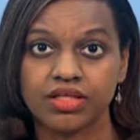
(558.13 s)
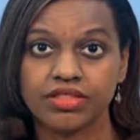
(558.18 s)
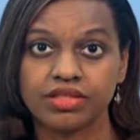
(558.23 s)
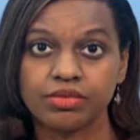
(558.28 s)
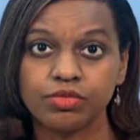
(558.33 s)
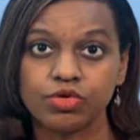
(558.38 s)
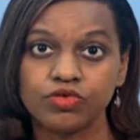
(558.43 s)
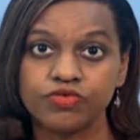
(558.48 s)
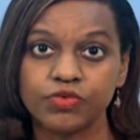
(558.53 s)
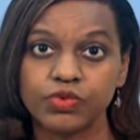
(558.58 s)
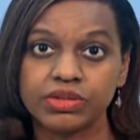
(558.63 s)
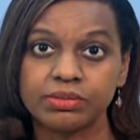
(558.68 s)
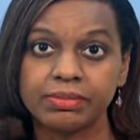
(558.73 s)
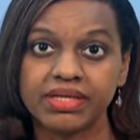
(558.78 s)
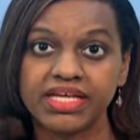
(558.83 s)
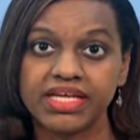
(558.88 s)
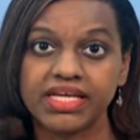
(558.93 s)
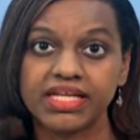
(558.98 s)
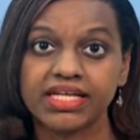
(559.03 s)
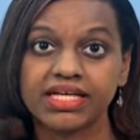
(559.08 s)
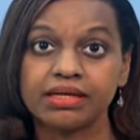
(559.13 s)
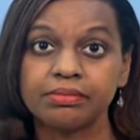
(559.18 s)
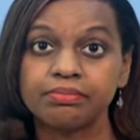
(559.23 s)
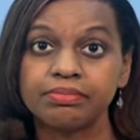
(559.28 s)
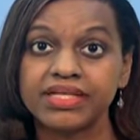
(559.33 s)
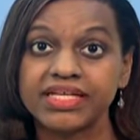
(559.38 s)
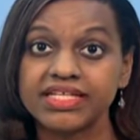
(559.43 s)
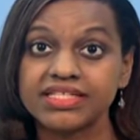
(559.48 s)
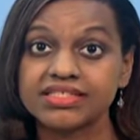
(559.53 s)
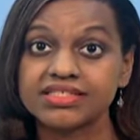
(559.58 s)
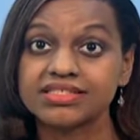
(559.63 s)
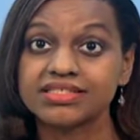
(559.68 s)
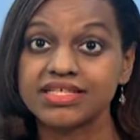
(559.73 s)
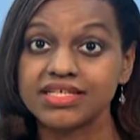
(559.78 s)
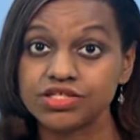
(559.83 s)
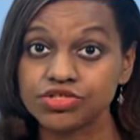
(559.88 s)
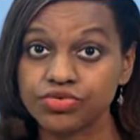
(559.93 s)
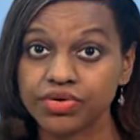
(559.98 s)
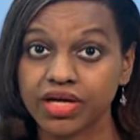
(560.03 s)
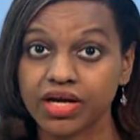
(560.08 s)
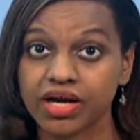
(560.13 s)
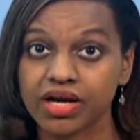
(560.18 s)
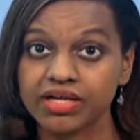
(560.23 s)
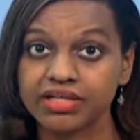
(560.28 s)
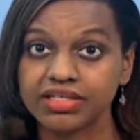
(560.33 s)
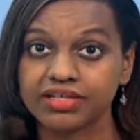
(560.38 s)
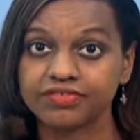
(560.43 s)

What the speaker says: The move would be in complete disregard